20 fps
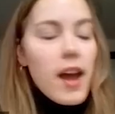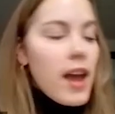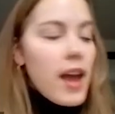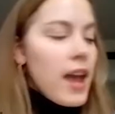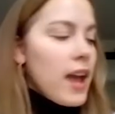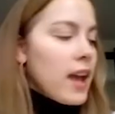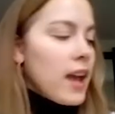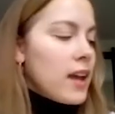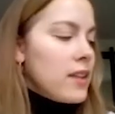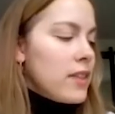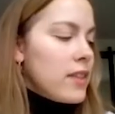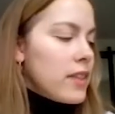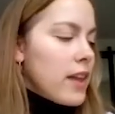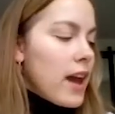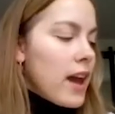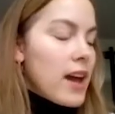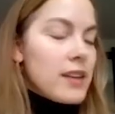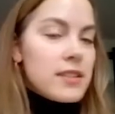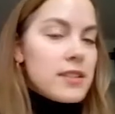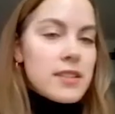And
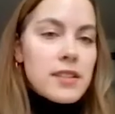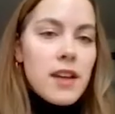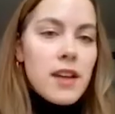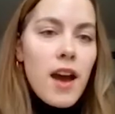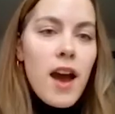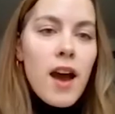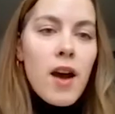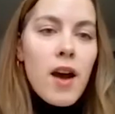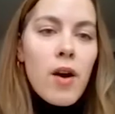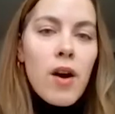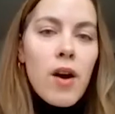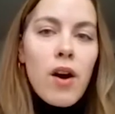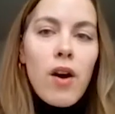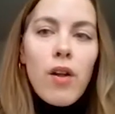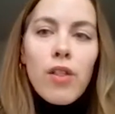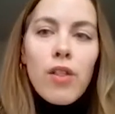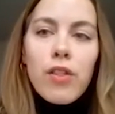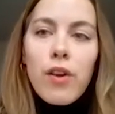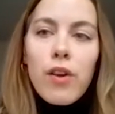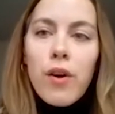that
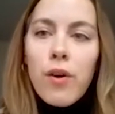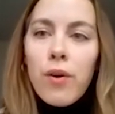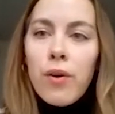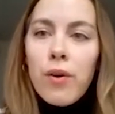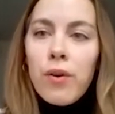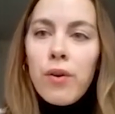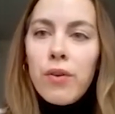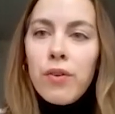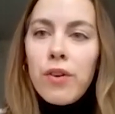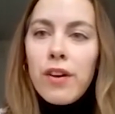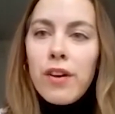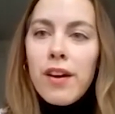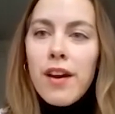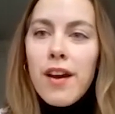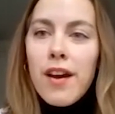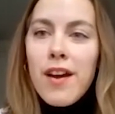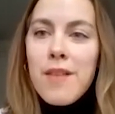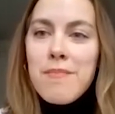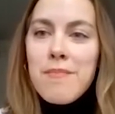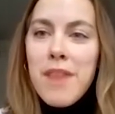although
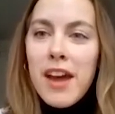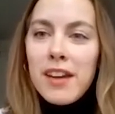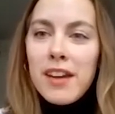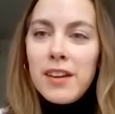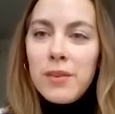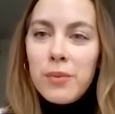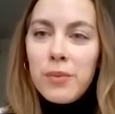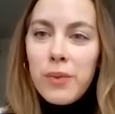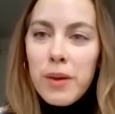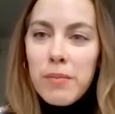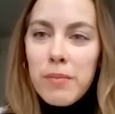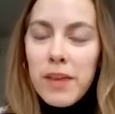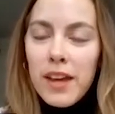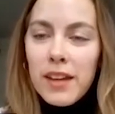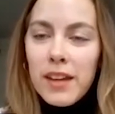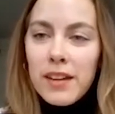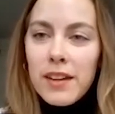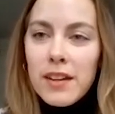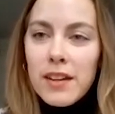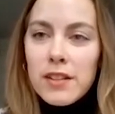men and
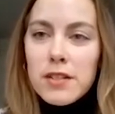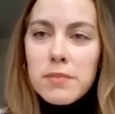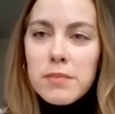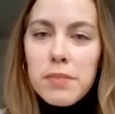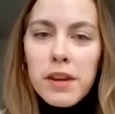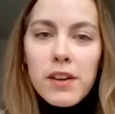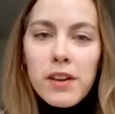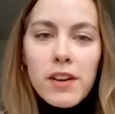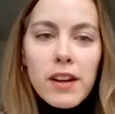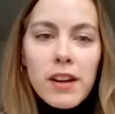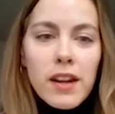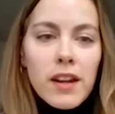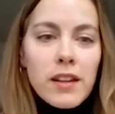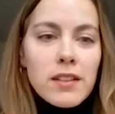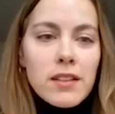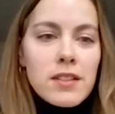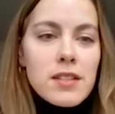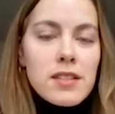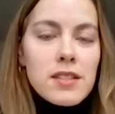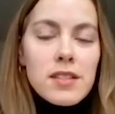women
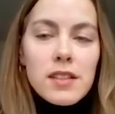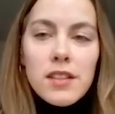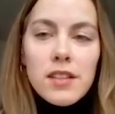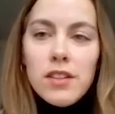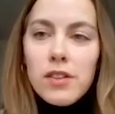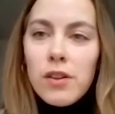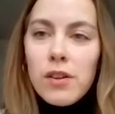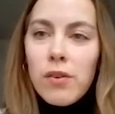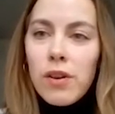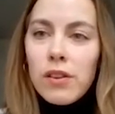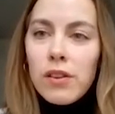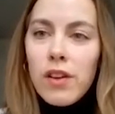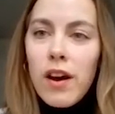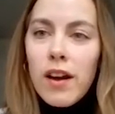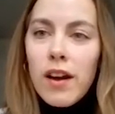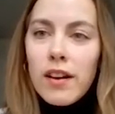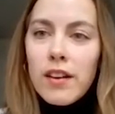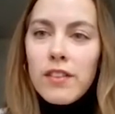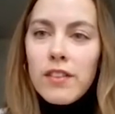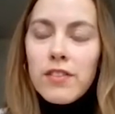experienced, you know, a
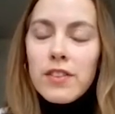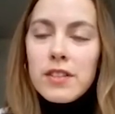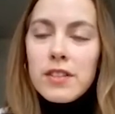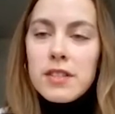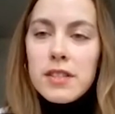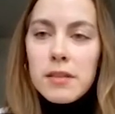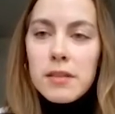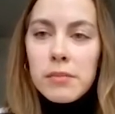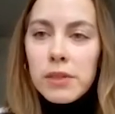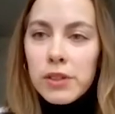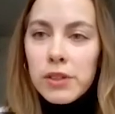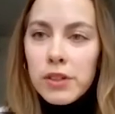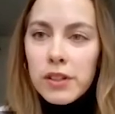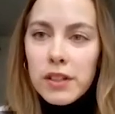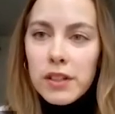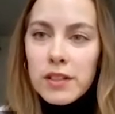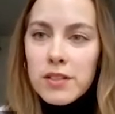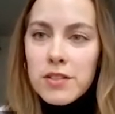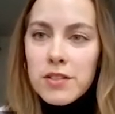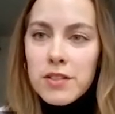lot of similar
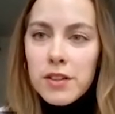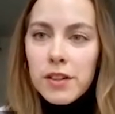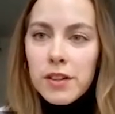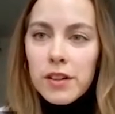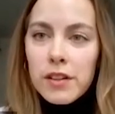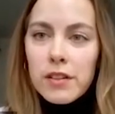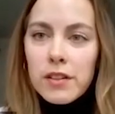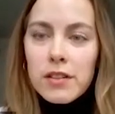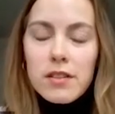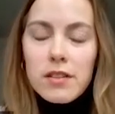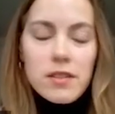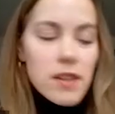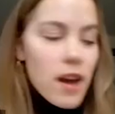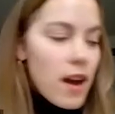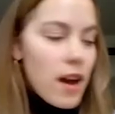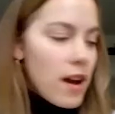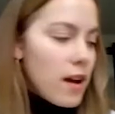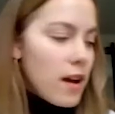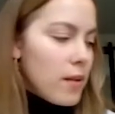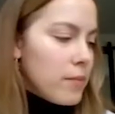concerns
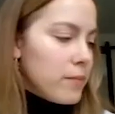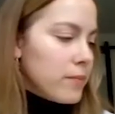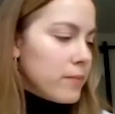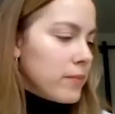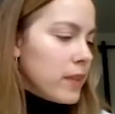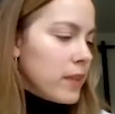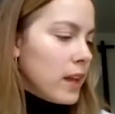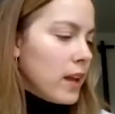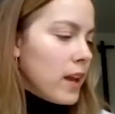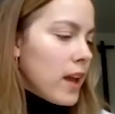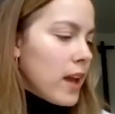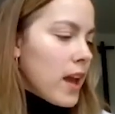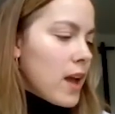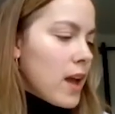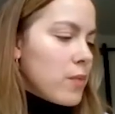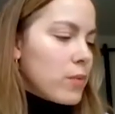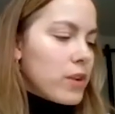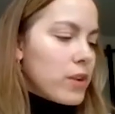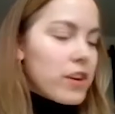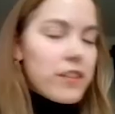
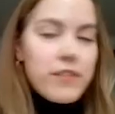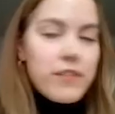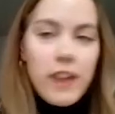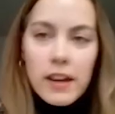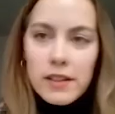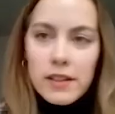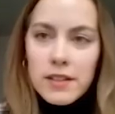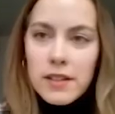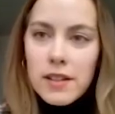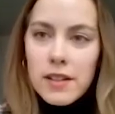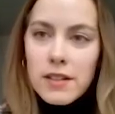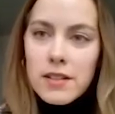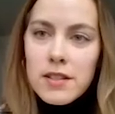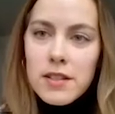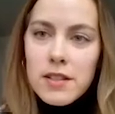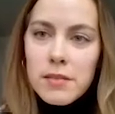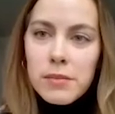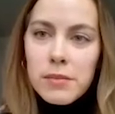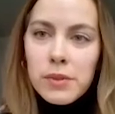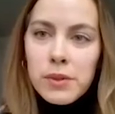and were affected in
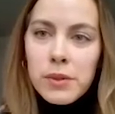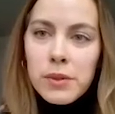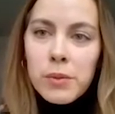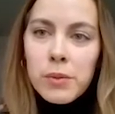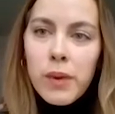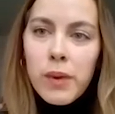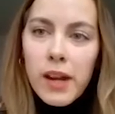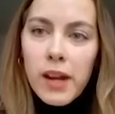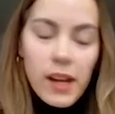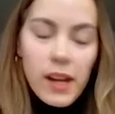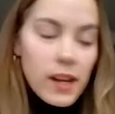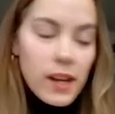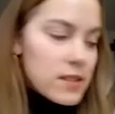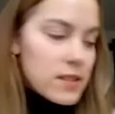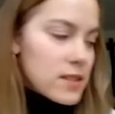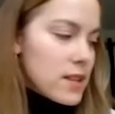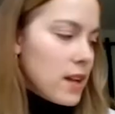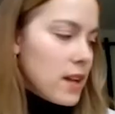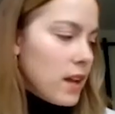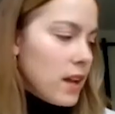similar
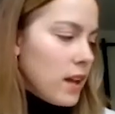ways,